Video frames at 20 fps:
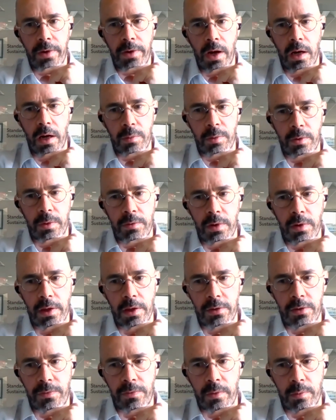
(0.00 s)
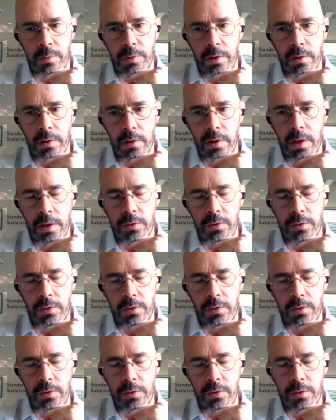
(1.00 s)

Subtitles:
carbon credits from the